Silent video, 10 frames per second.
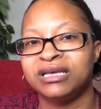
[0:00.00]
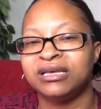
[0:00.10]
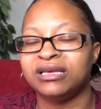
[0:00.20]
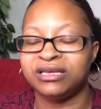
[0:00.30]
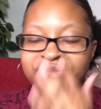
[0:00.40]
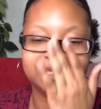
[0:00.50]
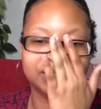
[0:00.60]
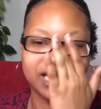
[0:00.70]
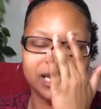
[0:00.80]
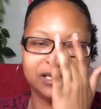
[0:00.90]
You just
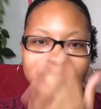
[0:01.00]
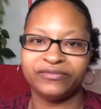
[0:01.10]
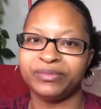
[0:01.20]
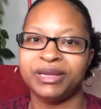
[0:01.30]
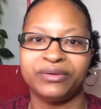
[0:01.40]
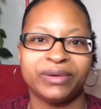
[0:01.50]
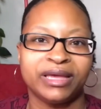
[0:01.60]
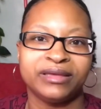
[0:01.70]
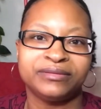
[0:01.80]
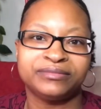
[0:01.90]
gotta love them anyway,
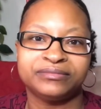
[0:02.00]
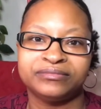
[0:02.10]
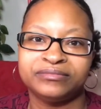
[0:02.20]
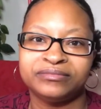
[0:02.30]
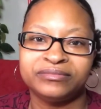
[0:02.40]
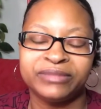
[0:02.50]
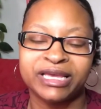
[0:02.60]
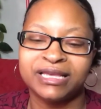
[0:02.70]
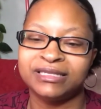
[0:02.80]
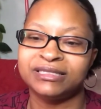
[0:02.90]

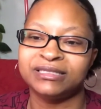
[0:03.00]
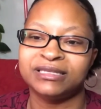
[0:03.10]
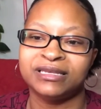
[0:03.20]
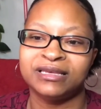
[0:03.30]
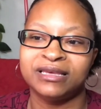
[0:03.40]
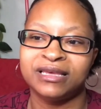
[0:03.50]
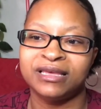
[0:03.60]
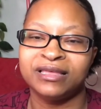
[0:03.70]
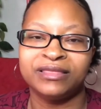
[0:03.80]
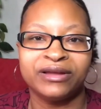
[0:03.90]
because
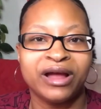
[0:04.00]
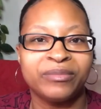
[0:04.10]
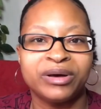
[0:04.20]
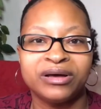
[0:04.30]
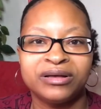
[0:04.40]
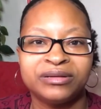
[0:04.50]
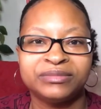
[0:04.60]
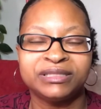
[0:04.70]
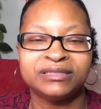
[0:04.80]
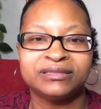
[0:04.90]
they're our moms.